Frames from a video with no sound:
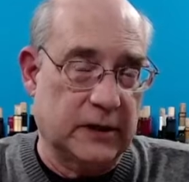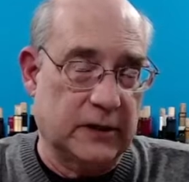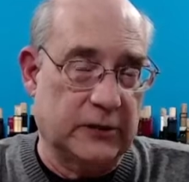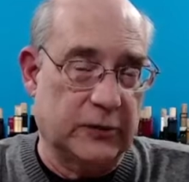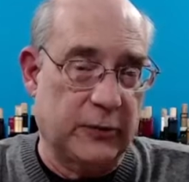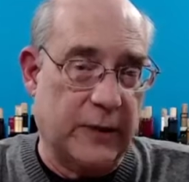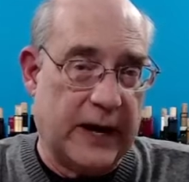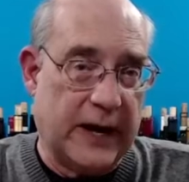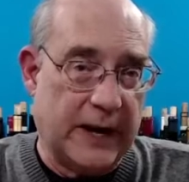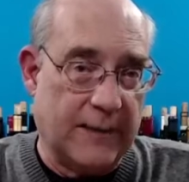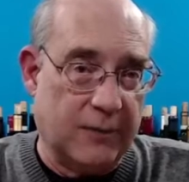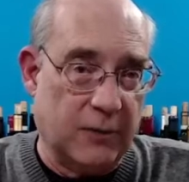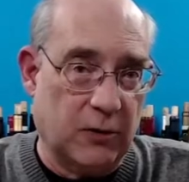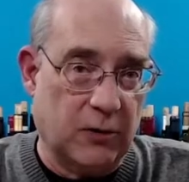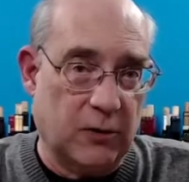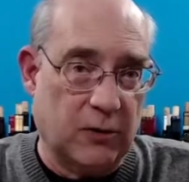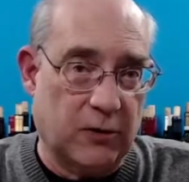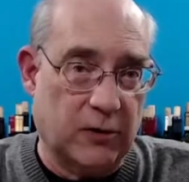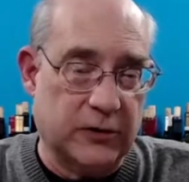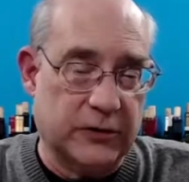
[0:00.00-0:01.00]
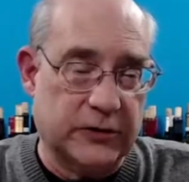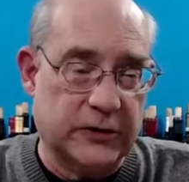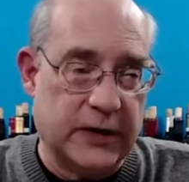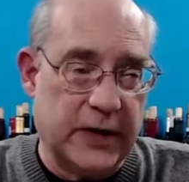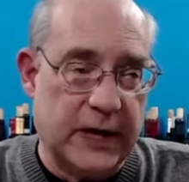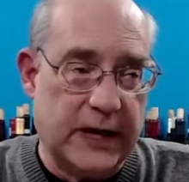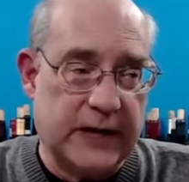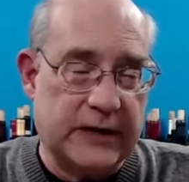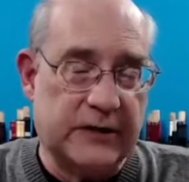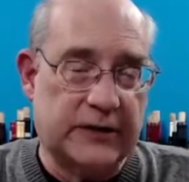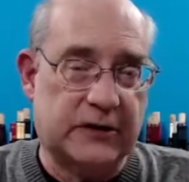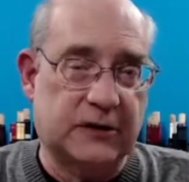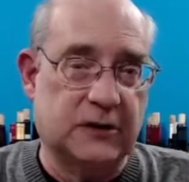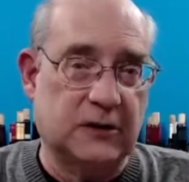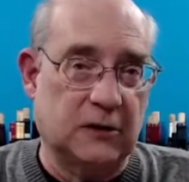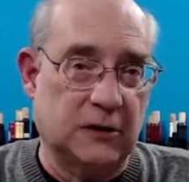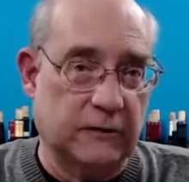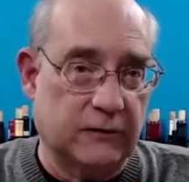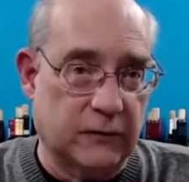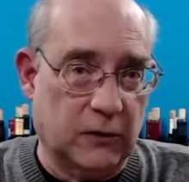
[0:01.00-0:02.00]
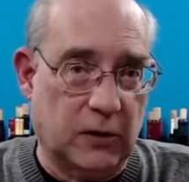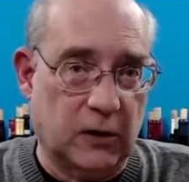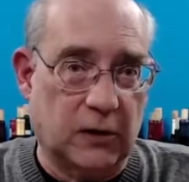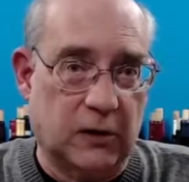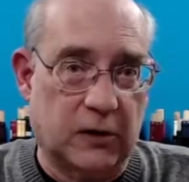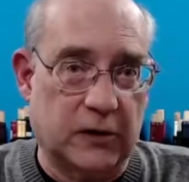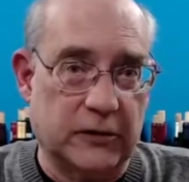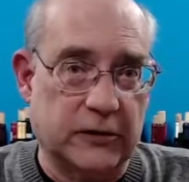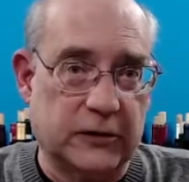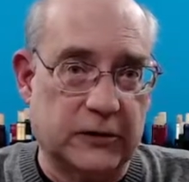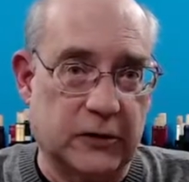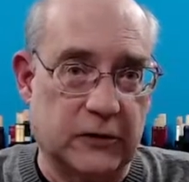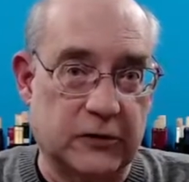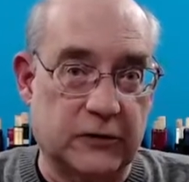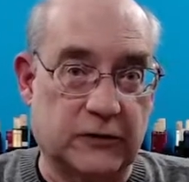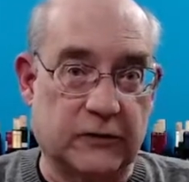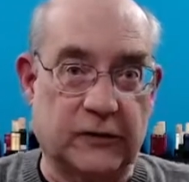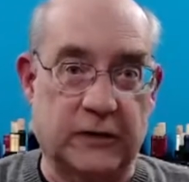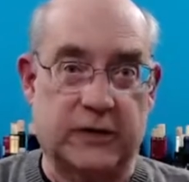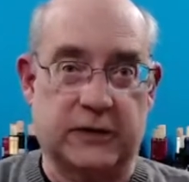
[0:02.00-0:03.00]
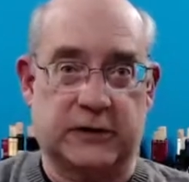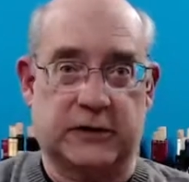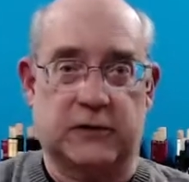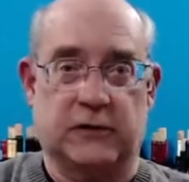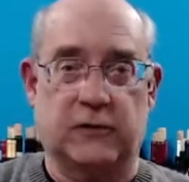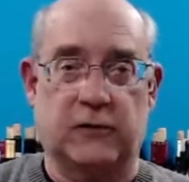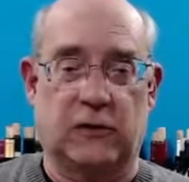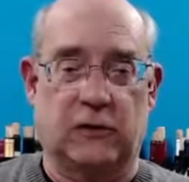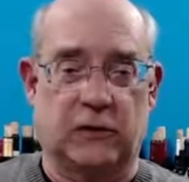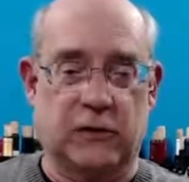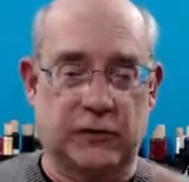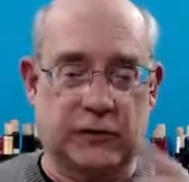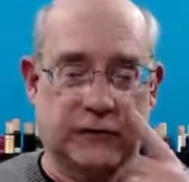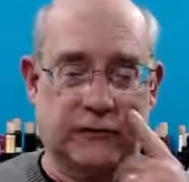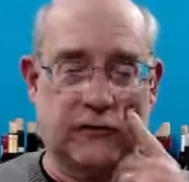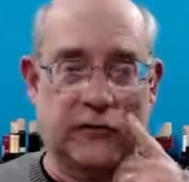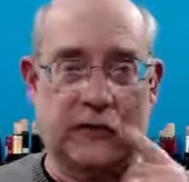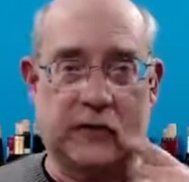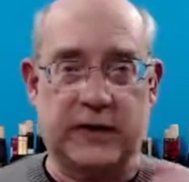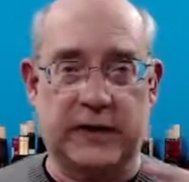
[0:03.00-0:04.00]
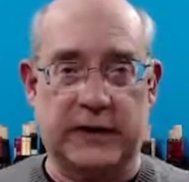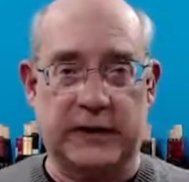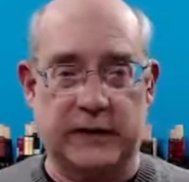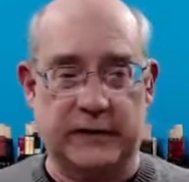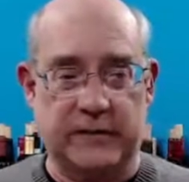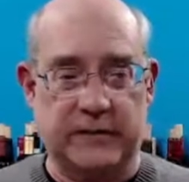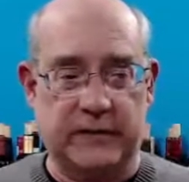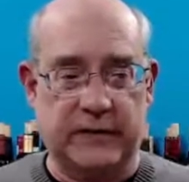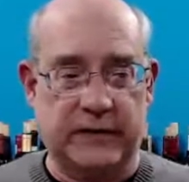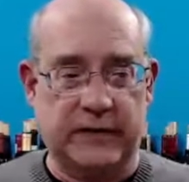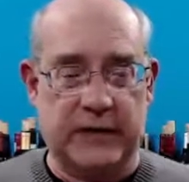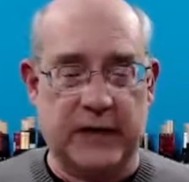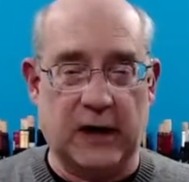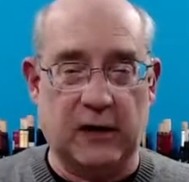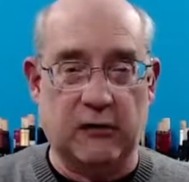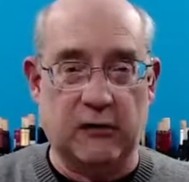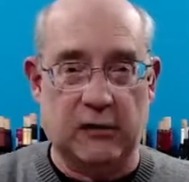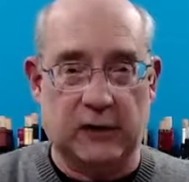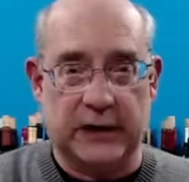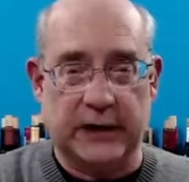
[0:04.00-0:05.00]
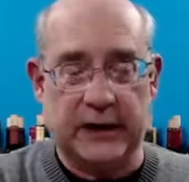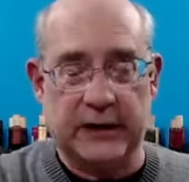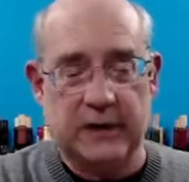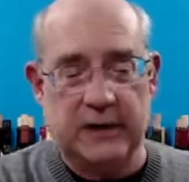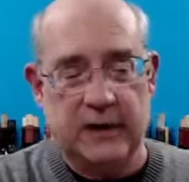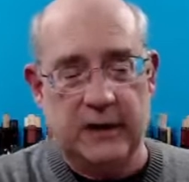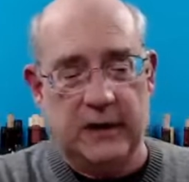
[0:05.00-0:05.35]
do amber alerts, silver alerts. Silver alerts are for the elderly.